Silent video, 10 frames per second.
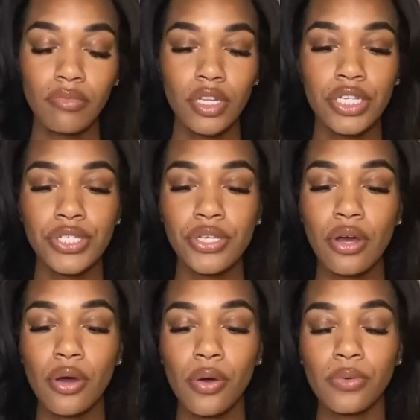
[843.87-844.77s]

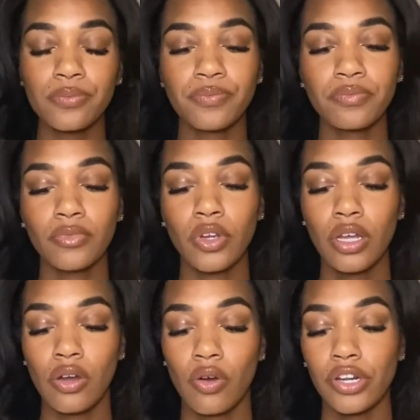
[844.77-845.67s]
So,
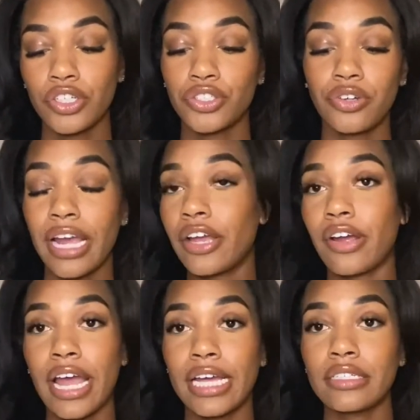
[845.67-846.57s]
or your straight
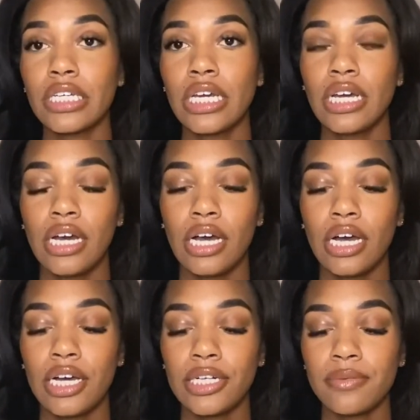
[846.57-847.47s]
grain.
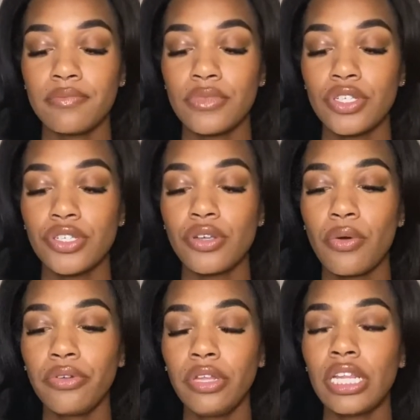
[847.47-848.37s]

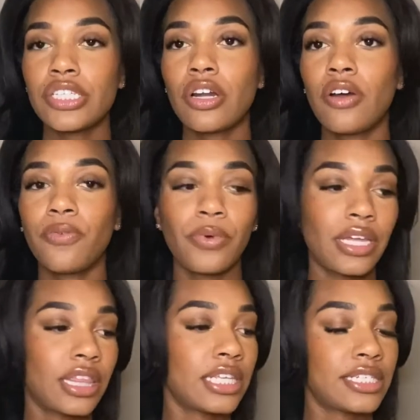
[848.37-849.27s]
So let's start off
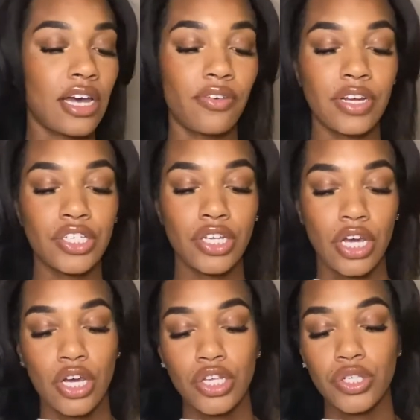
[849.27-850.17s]
with the selvage.
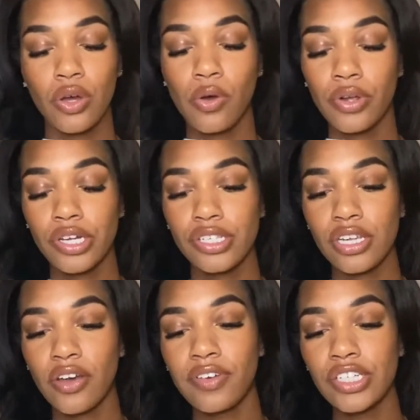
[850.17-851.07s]
So your
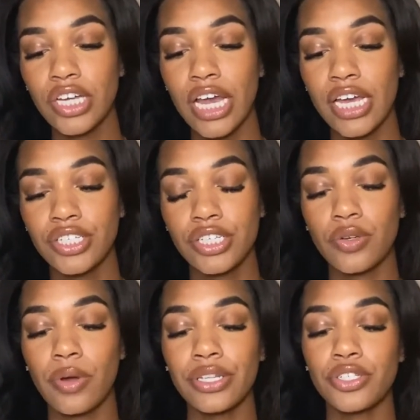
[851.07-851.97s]
selvage edge is
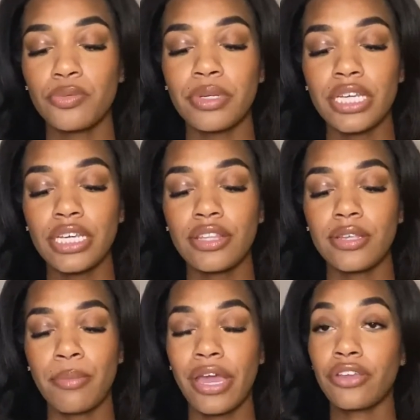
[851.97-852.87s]
going to be the
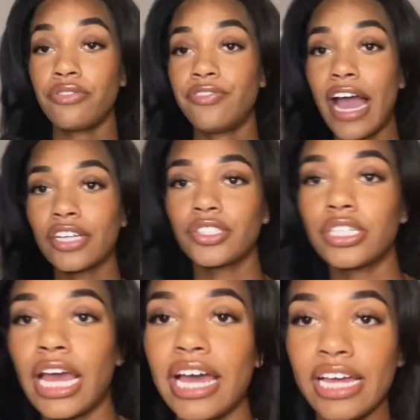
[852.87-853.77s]

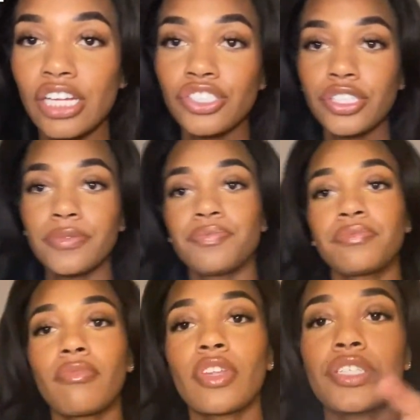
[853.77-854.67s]
manufactured edge.
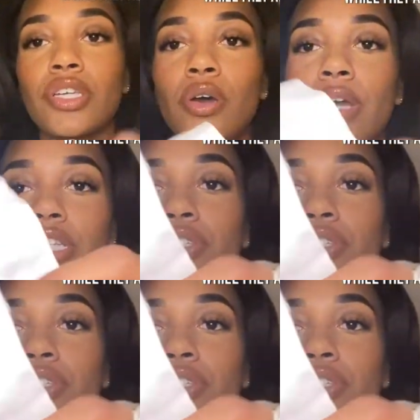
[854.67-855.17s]
So it's